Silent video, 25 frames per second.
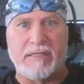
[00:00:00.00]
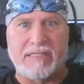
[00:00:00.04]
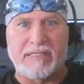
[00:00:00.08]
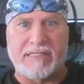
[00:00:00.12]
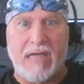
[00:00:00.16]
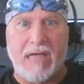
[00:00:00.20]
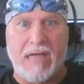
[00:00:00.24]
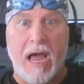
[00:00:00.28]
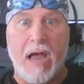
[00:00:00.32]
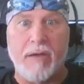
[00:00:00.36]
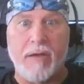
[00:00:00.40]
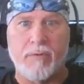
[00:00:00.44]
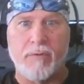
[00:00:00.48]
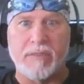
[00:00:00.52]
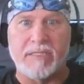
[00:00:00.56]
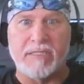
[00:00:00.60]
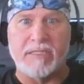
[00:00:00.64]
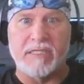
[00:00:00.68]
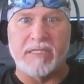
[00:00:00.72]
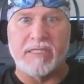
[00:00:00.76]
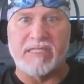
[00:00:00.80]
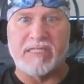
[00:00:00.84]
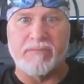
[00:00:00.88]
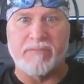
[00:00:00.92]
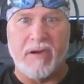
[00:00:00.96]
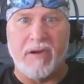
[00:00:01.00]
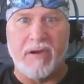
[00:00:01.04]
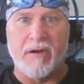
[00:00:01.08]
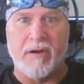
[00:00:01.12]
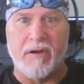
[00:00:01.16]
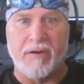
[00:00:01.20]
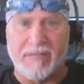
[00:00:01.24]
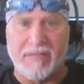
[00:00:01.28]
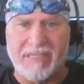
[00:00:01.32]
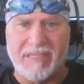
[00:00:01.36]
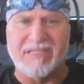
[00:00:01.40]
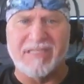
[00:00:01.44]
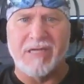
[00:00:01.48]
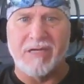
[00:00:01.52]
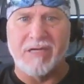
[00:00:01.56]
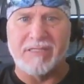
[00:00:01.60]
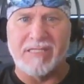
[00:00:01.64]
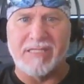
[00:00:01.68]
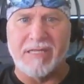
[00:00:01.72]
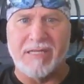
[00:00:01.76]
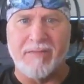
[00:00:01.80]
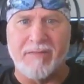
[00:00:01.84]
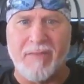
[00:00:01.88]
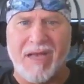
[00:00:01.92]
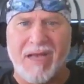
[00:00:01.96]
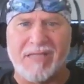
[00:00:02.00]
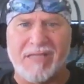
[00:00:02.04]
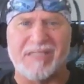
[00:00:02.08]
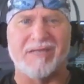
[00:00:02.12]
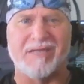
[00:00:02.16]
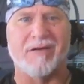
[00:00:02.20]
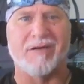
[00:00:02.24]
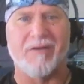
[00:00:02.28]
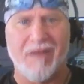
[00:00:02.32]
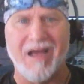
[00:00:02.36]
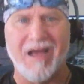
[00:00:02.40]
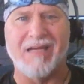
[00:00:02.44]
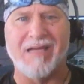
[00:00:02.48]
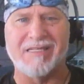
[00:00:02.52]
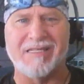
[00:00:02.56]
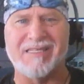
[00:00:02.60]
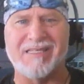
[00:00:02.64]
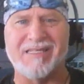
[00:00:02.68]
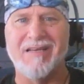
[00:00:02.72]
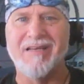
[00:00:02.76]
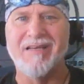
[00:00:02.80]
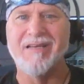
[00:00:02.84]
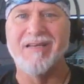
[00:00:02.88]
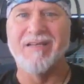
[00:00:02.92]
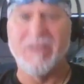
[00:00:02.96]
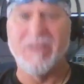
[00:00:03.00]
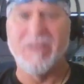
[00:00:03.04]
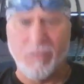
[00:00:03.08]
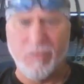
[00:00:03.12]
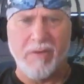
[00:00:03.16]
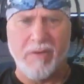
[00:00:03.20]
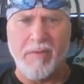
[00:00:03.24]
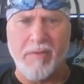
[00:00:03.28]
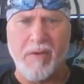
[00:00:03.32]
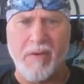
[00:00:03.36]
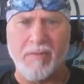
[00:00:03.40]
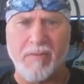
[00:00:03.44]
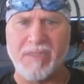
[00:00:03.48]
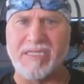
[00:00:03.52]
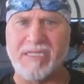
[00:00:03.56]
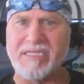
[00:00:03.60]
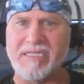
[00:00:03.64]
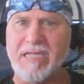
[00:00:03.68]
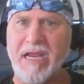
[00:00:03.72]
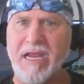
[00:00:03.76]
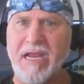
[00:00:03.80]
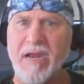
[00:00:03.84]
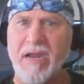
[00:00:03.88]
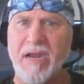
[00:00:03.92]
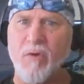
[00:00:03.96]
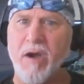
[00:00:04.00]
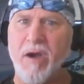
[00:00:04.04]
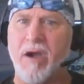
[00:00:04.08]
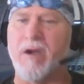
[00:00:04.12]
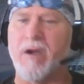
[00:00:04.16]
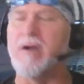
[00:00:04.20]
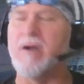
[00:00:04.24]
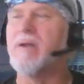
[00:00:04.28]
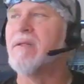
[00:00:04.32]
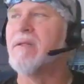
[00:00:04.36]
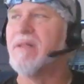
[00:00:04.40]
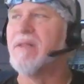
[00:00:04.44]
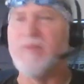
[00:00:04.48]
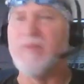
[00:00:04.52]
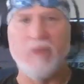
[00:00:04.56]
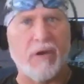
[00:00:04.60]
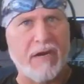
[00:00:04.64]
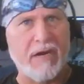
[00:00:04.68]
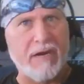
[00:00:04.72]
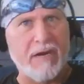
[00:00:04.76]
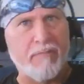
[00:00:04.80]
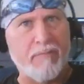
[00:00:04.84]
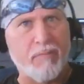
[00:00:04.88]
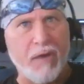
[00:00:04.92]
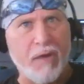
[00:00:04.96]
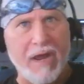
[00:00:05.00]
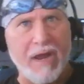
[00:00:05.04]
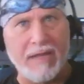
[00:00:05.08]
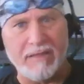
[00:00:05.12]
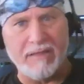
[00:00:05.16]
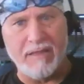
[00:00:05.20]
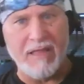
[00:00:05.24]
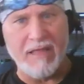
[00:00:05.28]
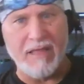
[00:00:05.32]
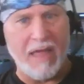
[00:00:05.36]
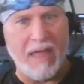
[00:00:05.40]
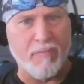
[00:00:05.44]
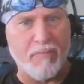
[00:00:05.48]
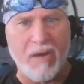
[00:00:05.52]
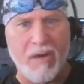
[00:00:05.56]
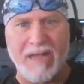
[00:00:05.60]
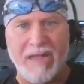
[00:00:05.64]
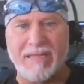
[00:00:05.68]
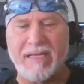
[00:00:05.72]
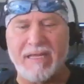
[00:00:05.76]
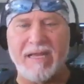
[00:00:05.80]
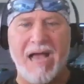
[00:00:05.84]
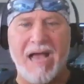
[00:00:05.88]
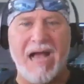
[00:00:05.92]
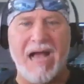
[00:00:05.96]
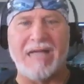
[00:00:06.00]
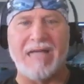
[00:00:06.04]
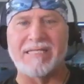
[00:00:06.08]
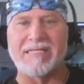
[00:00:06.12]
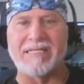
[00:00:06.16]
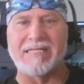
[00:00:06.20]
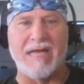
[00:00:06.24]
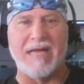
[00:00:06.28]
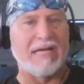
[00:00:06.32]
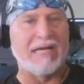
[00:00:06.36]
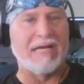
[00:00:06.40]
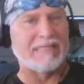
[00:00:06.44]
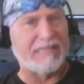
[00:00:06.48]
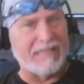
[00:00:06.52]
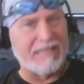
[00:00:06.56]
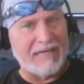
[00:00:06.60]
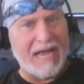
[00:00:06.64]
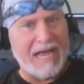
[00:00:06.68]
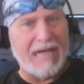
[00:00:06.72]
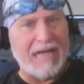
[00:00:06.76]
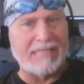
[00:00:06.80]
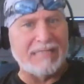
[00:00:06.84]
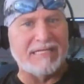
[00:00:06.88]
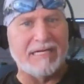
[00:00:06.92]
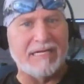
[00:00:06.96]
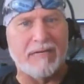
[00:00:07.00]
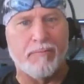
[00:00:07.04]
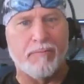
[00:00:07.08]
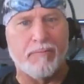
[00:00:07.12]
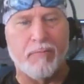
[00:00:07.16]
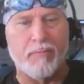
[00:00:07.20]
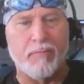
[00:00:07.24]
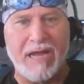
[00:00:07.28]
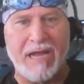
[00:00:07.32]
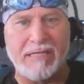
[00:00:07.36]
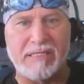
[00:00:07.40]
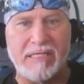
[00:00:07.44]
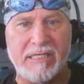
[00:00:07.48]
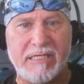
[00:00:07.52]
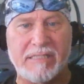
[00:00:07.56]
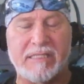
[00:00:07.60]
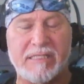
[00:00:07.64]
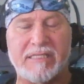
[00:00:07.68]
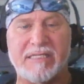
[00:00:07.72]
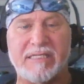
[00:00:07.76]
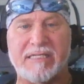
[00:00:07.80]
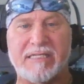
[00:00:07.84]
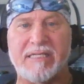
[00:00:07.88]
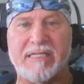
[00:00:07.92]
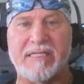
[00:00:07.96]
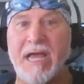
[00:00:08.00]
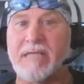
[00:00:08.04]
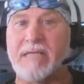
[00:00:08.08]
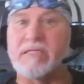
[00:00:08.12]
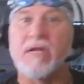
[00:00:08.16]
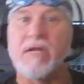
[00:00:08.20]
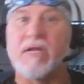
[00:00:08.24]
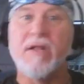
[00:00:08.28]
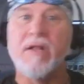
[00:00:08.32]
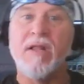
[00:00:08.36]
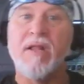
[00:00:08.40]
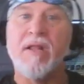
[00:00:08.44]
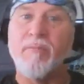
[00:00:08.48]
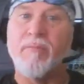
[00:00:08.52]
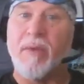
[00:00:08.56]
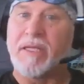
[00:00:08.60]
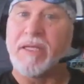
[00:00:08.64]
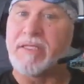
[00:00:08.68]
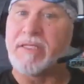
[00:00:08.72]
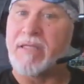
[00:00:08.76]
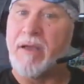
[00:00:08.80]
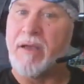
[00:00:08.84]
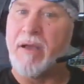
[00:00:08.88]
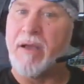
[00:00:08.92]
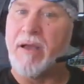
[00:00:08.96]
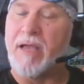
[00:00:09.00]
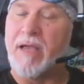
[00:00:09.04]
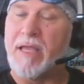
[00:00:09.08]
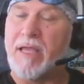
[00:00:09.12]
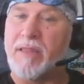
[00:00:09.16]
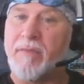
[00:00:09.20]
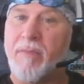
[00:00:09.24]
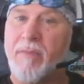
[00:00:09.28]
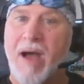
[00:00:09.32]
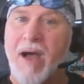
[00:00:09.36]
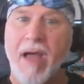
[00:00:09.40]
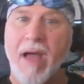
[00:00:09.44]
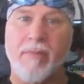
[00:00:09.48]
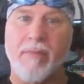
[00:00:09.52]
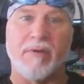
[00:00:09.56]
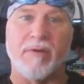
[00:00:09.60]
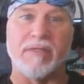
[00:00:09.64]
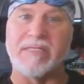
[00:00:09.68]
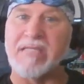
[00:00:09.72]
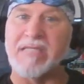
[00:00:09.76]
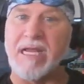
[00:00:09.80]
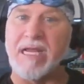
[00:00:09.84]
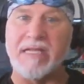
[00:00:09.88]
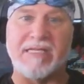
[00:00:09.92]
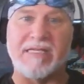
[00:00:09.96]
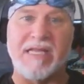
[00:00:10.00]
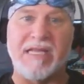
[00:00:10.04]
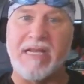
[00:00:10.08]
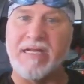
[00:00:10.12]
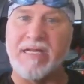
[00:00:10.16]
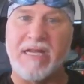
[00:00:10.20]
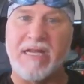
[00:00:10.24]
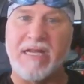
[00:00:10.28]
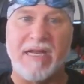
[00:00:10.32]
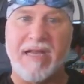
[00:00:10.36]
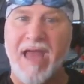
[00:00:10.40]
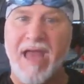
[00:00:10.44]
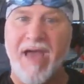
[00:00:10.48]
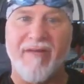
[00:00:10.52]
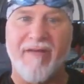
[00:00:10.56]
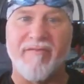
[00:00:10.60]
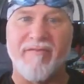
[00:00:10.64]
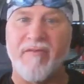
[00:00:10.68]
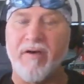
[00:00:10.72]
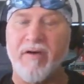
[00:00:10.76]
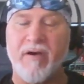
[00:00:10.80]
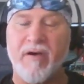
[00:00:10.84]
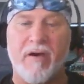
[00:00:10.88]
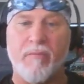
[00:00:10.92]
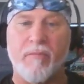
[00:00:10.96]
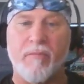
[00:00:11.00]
the side with the spear. Did y'all see the Passion of Christ? You remember the scene where they break the guy's legs, and the guy's going to break Jesus's legs, but in the Bible it says he didn't have